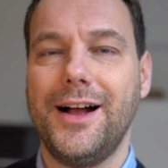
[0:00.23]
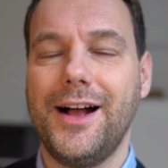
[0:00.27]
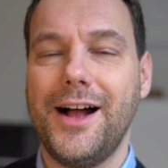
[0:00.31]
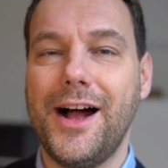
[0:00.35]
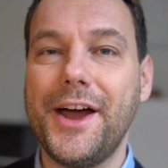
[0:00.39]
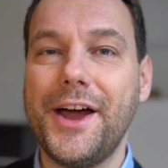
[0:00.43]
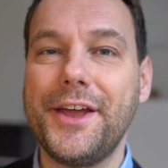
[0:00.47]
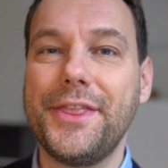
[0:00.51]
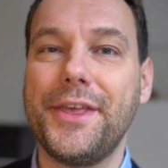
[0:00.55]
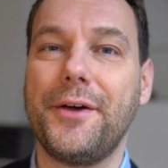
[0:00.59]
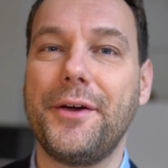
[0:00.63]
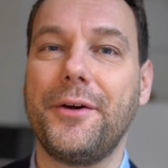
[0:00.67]

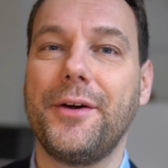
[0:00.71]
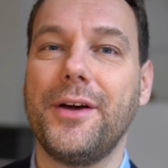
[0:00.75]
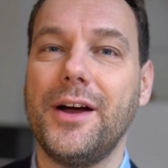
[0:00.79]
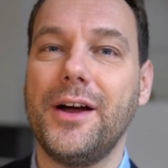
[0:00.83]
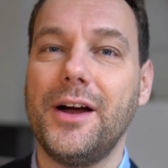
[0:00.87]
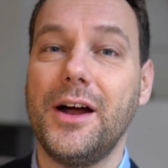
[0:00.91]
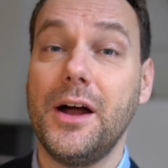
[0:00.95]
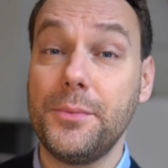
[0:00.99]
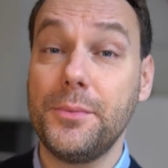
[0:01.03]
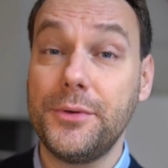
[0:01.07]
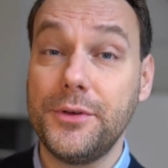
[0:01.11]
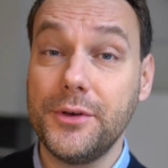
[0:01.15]
Hi there,
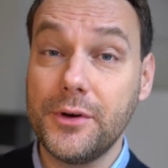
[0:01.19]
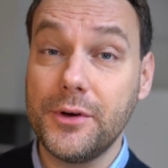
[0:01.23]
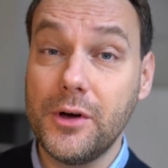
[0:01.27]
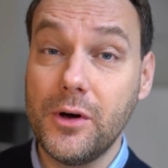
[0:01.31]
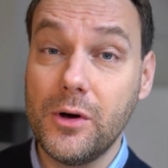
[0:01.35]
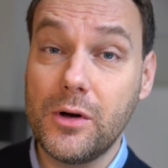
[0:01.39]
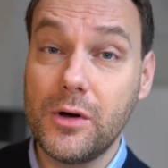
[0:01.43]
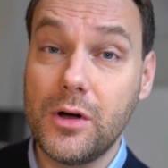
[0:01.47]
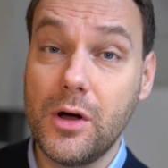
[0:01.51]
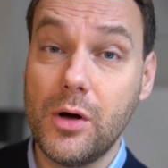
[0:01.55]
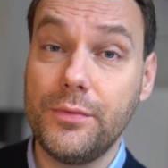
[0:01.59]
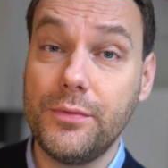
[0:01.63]
I'm
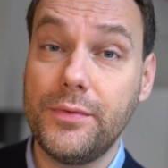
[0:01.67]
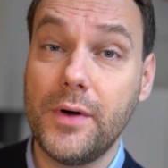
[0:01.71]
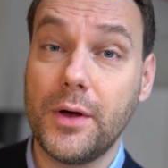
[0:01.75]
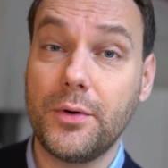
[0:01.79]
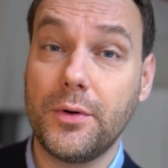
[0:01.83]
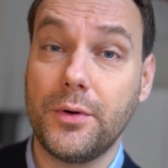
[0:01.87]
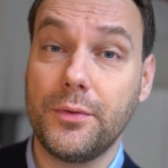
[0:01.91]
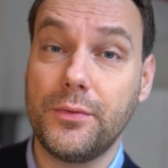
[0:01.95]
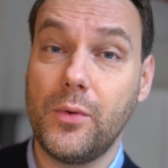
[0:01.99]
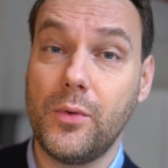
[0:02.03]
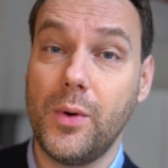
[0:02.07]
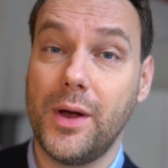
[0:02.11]
Hugo,
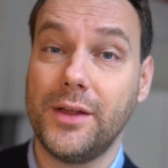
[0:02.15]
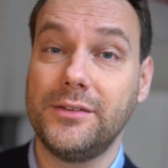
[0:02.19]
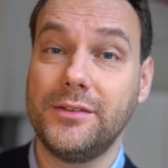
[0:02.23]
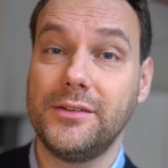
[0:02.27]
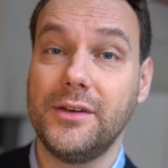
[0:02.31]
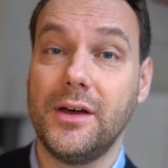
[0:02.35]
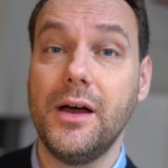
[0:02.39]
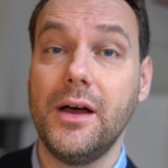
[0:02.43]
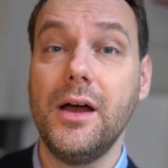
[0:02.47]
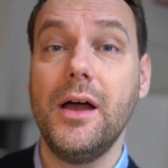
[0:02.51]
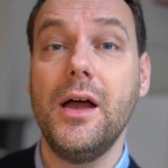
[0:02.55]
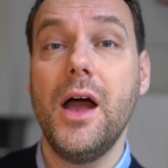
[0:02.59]
co-founder of
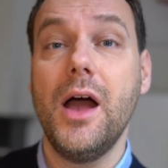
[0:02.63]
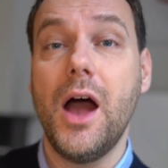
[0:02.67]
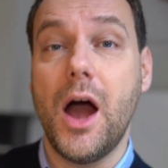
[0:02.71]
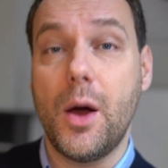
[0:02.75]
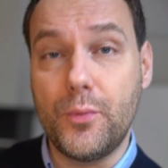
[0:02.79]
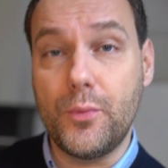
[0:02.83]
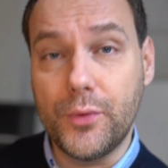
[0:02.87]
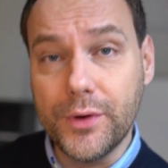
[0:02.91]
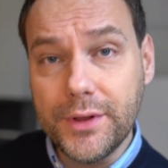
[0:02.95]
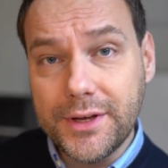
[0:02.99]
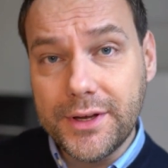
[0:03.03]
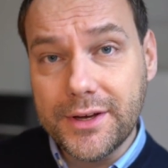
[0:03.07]
Quenza.
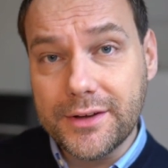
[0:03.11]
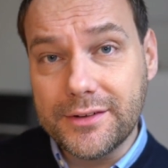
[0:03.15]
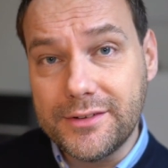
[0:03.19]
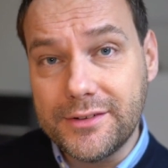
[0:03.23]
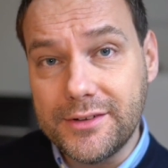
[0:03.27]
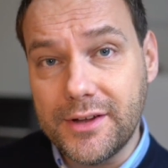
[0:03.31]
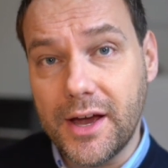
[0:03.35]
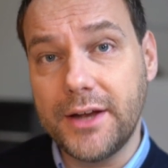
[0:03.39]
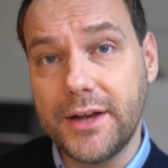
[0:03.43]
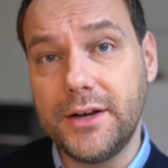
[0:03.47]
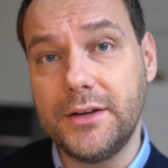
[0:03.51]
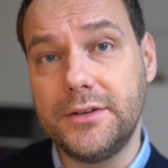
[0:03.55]
I'm really
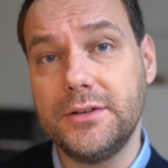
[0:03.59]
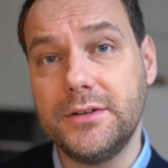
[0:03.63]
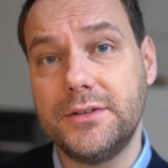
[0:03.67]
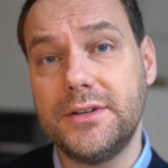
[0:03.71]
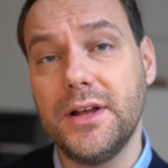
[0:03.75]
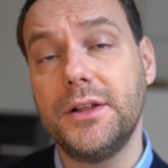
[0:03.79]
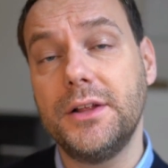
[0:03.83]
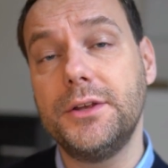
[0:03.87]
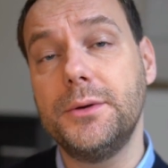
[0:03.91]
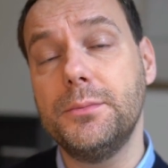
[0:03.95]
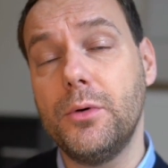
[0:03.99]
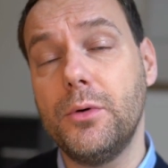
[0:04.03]
excited to
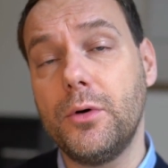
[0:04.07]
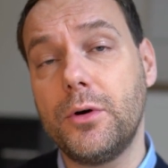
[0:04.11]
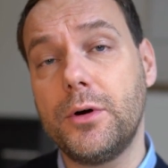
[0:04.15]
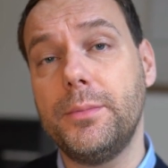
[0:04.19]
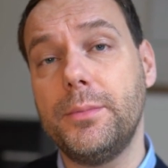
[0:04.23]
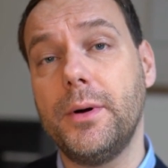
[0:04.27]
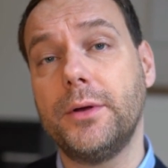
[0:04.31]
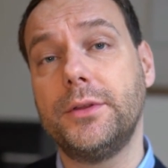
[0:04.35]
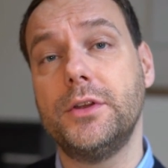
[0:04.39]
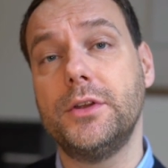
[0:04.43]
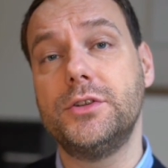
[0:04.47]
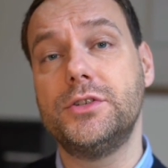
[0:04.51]
tell you more
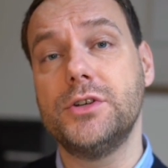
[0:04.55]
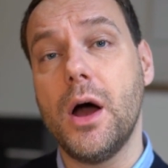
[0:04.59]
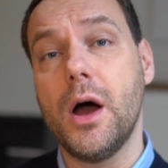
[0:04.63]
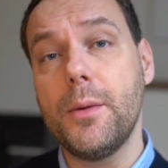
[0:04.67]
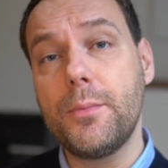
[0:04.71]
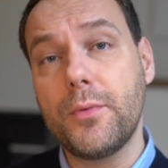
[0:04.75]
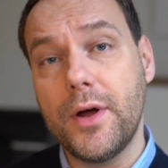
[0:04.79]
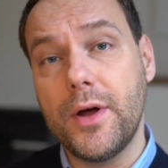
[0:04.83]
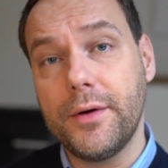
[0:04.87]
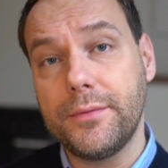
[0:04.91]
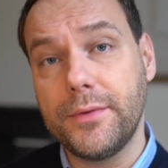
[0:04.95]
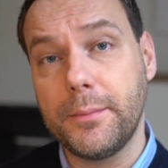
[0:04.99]
about the
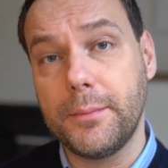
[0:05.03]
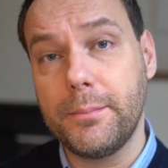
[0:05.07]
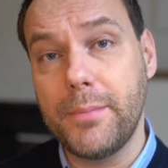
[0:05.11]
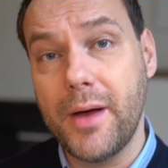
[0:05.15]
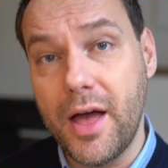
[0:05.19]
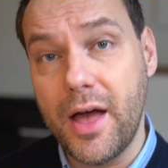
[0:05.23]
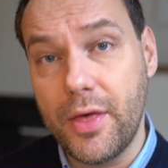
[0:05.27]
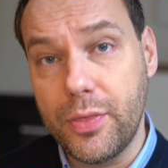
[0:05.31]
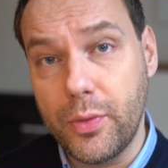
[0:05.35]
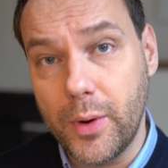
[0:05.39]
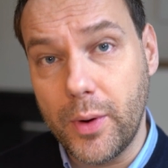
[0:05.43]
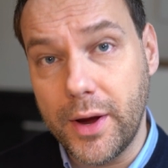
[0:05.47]
job crafting
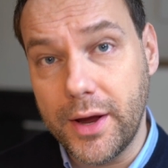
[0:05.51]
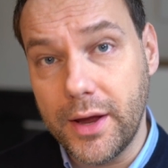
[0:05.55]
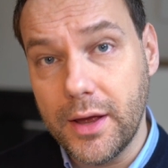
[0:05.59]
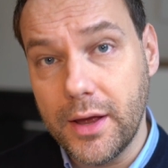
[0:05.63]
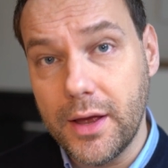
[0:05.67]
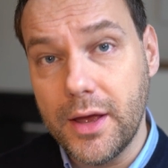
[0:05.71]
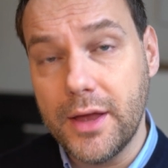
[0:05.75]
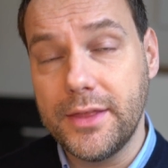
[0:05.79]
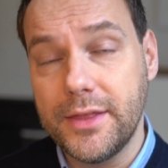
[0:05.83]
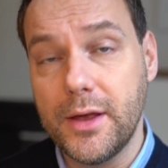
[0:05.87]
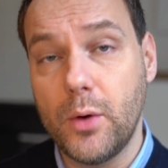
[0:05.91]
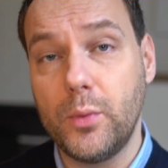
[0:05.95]
pathway
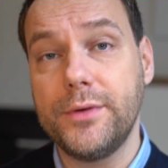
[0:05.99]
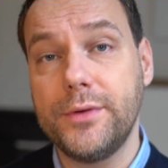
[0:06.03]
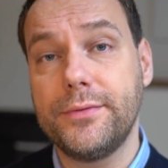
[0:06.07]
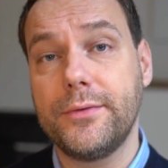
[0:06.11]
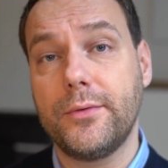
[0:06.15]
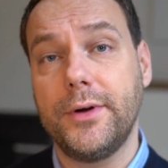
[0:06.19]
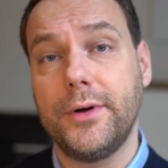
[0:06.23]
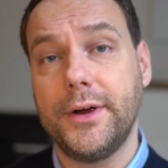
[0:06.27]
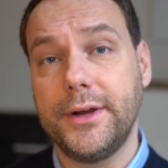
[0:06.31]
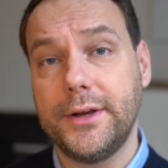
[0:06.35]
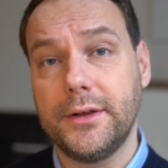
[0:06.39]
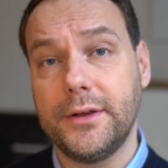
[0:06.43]
that we've
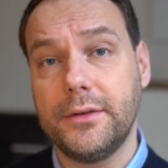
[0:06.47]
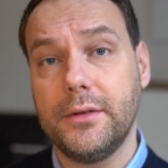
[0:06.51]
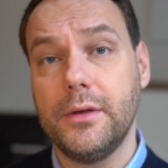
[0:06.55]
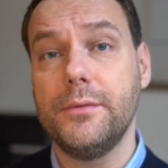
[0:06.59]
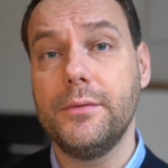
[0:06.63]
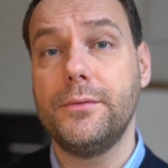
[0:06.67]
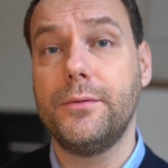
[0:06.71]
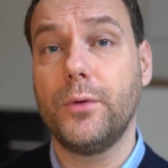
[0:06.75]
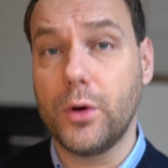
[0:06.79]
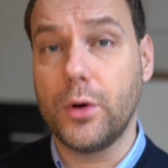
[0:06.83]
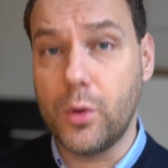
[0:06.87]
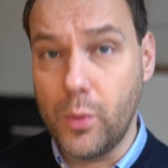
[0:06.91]
created
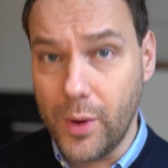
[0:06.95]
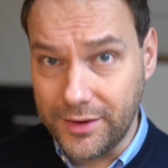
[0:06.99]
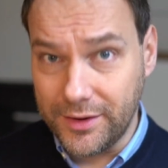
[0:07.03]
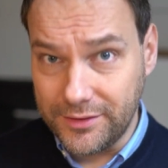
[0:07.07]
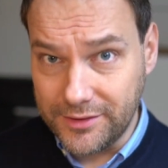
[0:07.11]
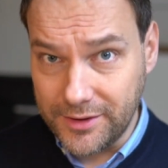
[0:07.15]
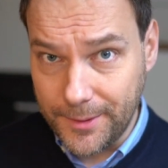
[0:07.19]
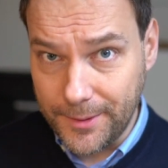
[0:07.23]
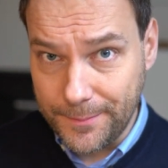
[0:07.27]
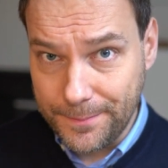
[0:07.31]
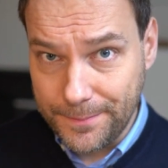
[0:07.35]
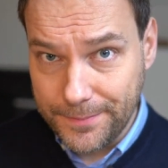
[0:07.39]
for
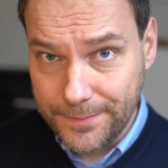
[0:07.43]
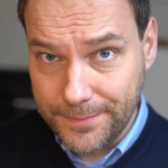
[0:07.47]
Quenza.